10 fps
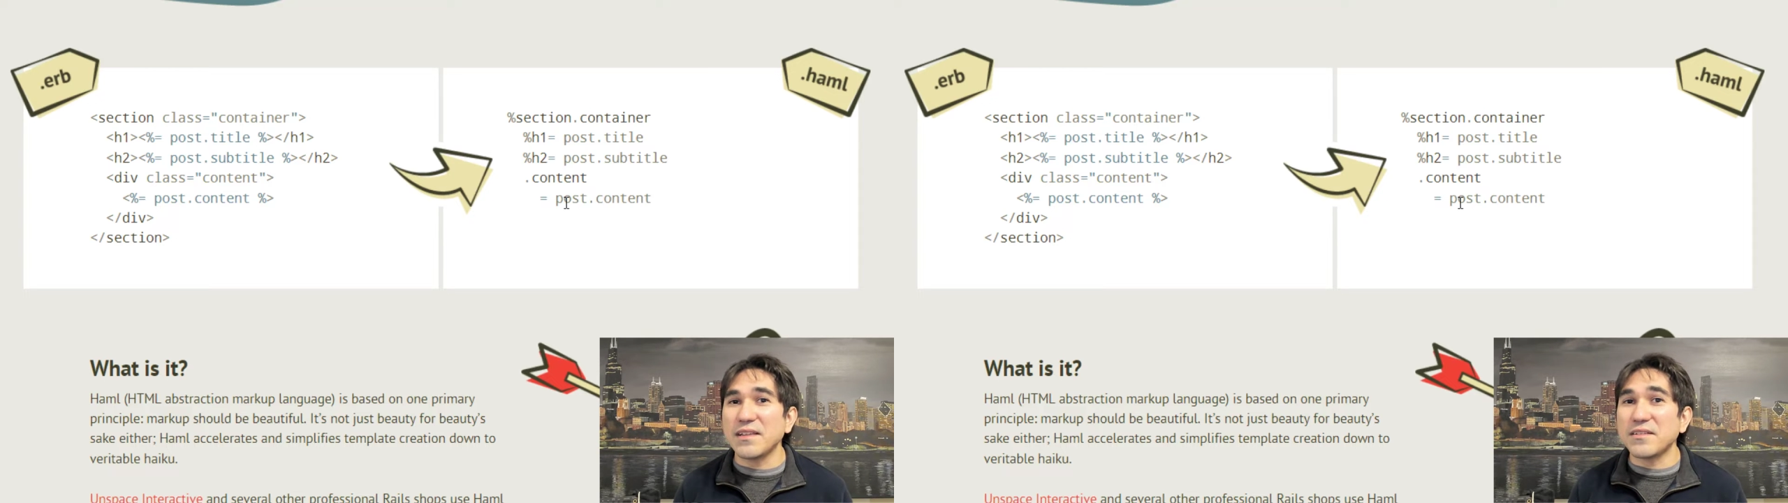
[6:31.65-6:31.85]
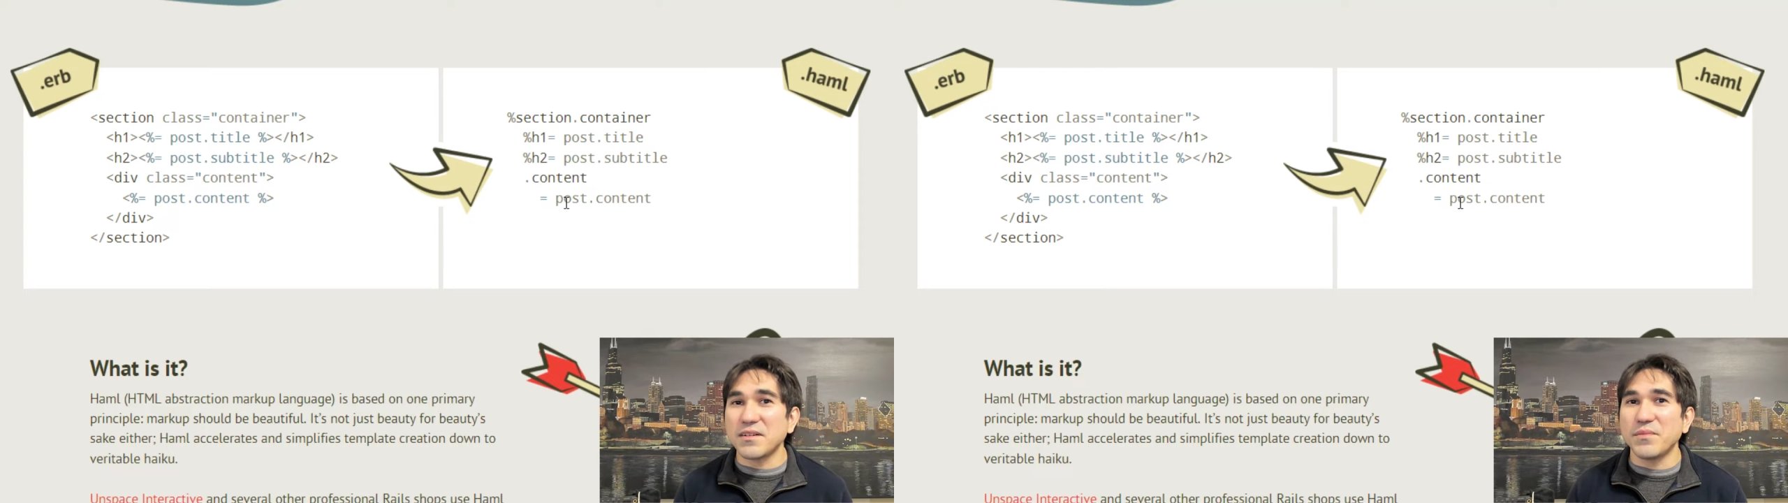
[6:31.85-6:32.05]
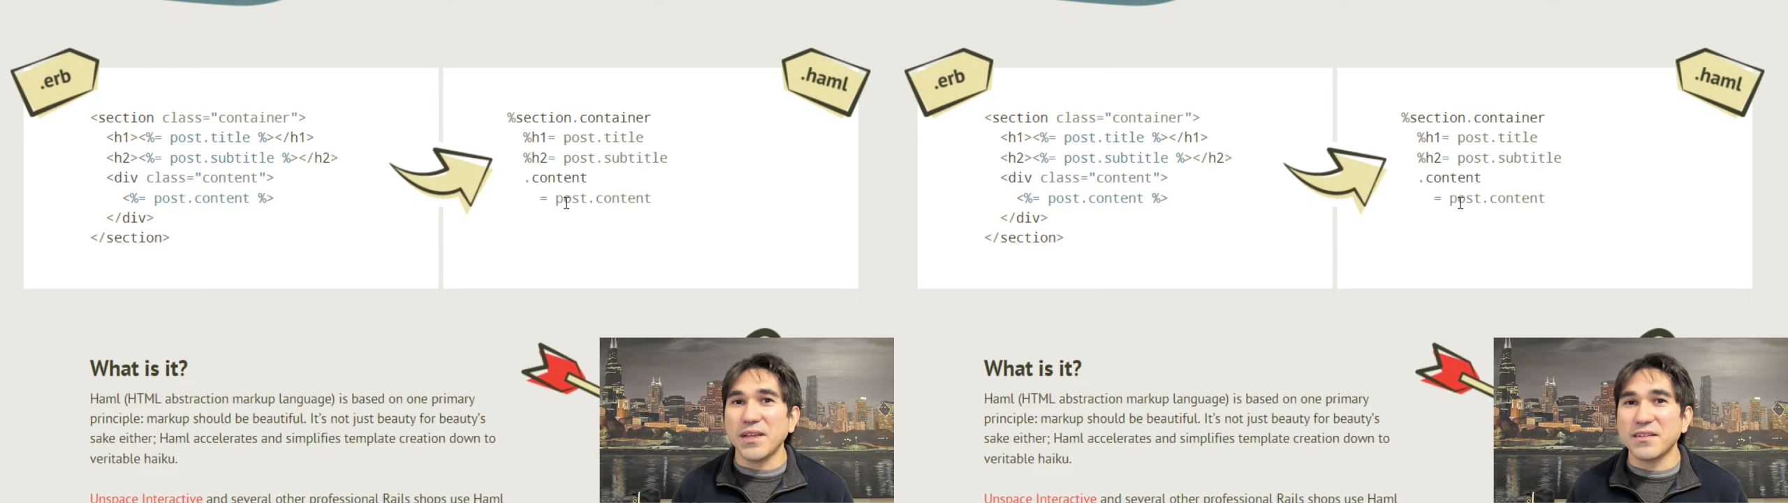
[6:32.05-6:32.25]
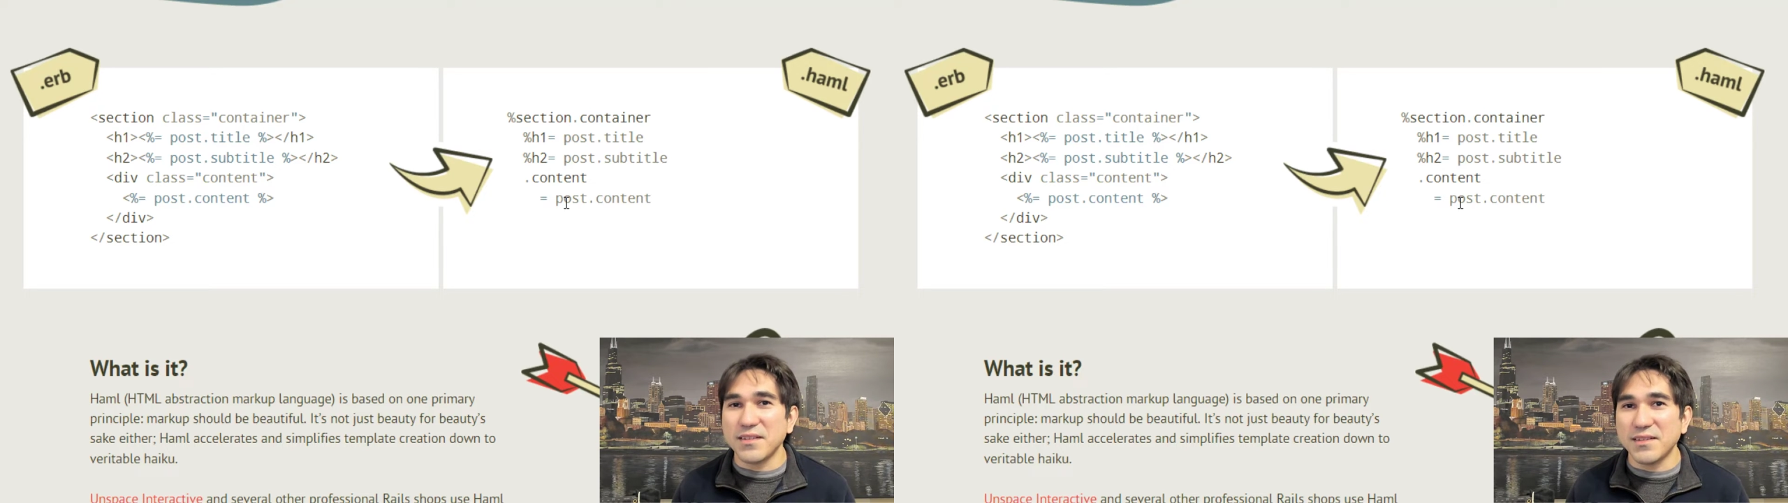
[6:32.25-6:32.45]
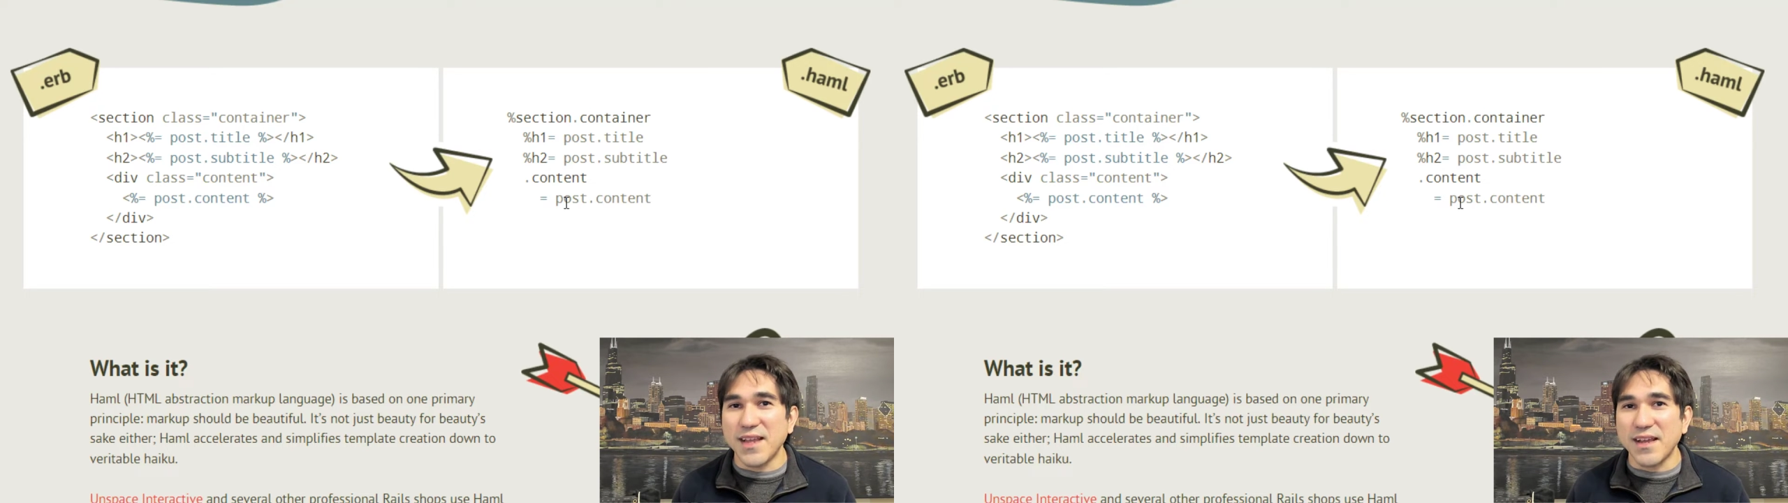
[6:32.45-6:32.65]
easy to make
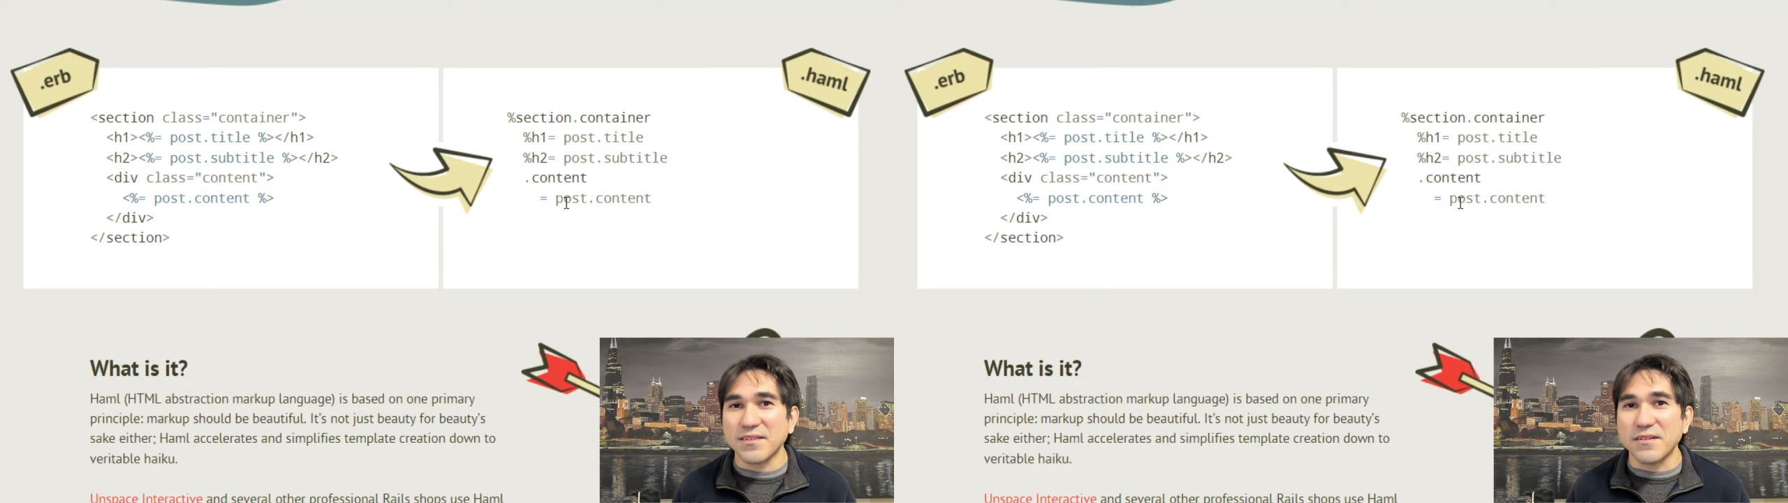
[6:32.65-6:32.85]
syntax